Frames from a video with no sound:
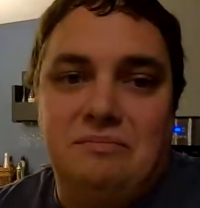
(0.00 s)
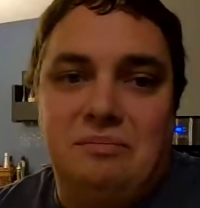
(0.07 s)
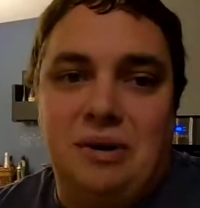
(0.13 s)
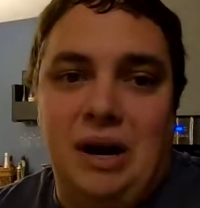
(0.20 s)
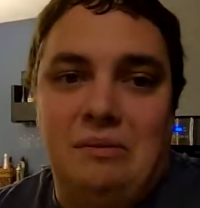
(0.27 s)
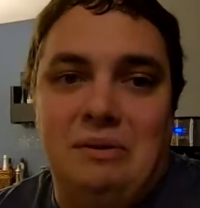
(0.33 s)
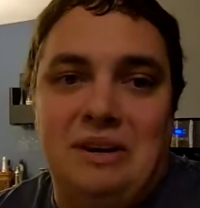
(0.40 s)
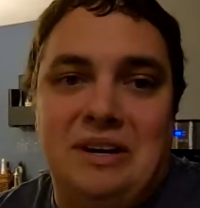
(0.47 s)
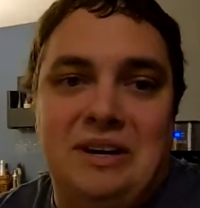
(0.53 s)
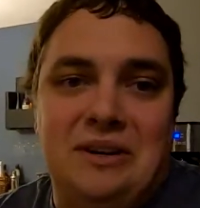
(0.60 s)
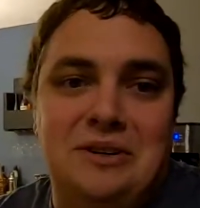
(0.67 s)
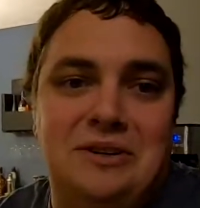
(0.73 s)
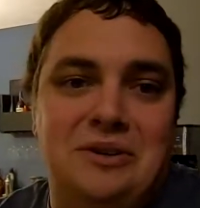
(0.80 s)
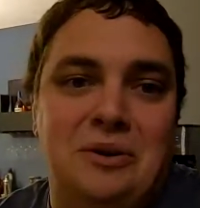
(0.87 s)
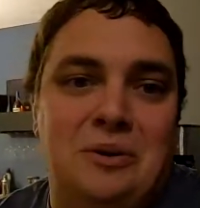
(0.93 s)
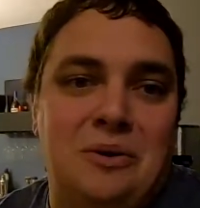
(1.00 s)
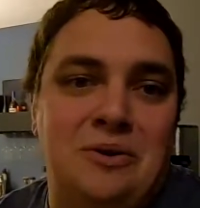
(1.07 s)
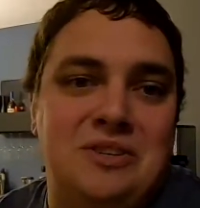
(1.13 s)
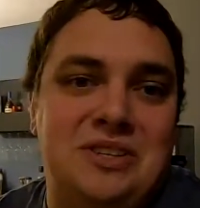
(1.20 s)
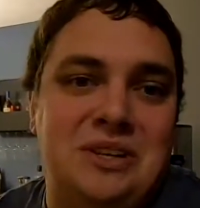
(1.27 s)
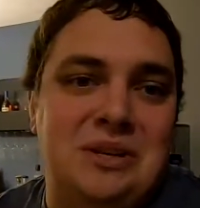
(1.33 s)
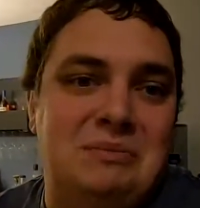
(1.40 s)
probably geared
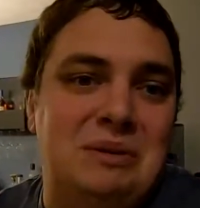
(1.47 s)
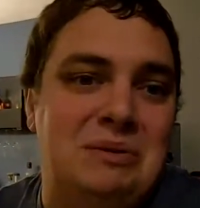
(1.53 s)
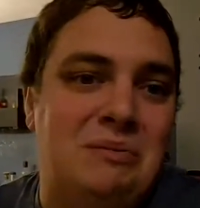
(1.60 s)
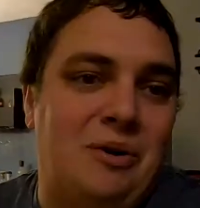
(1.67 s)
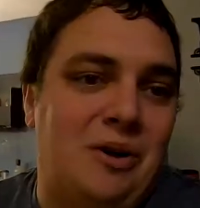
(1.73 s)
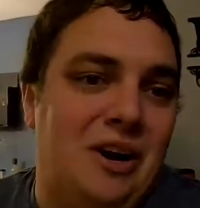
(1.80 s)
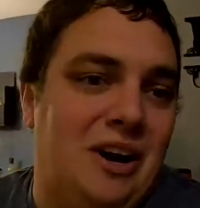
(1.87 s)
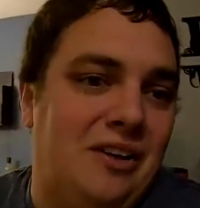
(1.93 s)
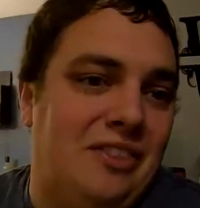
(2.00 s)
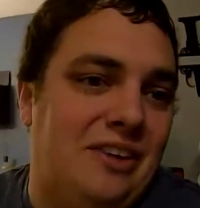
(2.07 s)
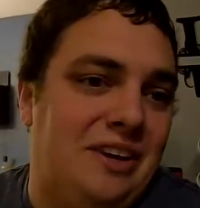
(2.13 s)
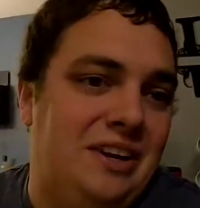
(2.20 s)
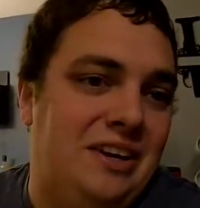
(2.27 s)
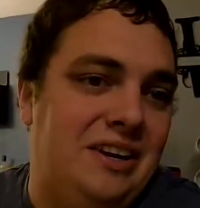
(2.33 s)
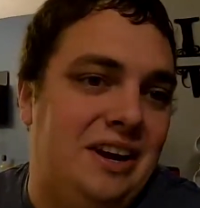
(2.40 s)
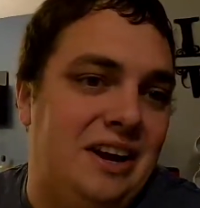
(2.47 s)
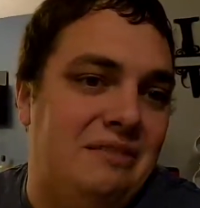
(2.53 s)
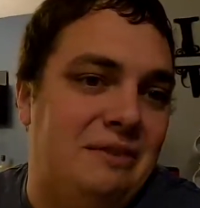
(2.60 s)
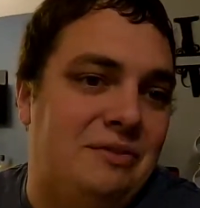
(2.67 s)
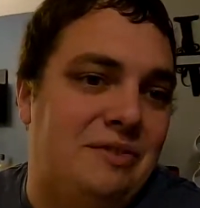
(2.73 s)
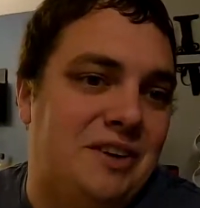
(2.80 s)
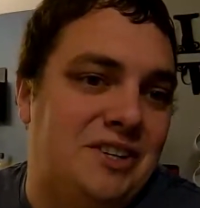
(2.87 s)
towards a little bit more healthy
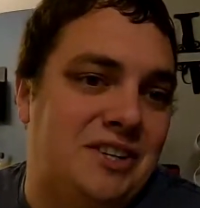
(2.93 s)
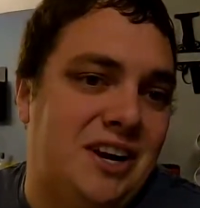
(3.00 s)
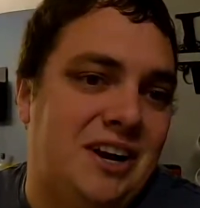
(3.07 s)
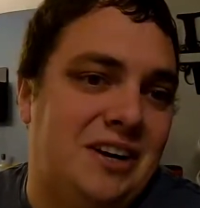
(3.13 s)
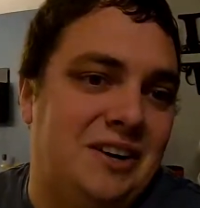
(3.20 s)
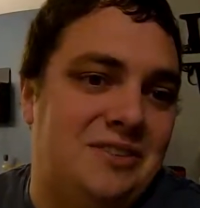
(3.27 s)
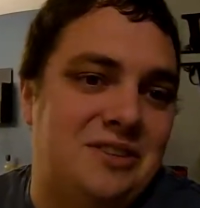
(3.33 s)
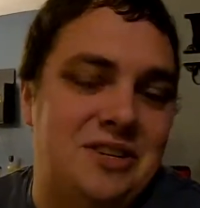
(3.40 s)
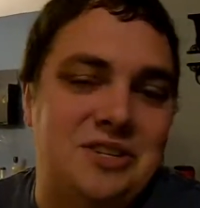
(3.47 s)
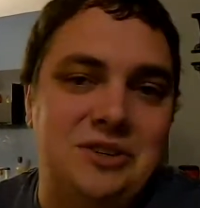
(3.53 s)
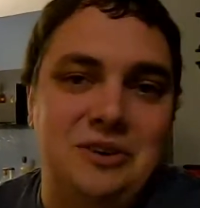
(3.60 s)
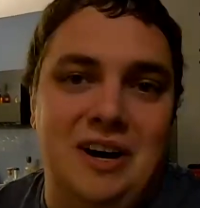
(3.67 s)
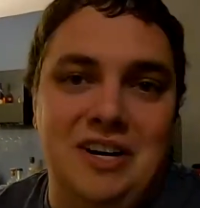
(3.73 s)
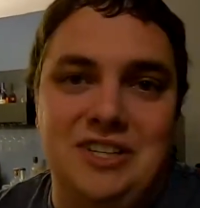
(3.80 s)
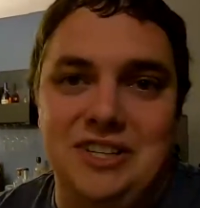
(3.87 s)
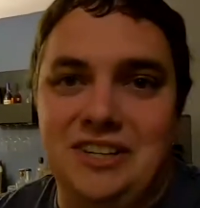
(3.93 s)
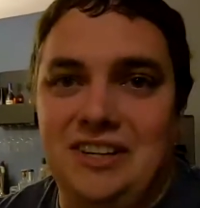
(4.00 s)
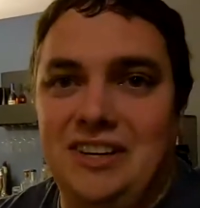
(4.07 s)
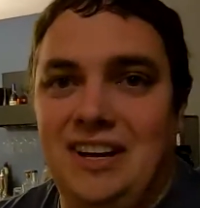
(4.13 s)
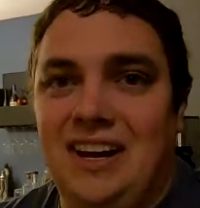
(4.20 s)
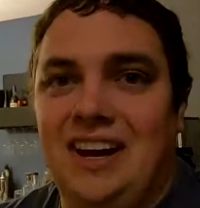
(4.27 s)
of a fish taco situation.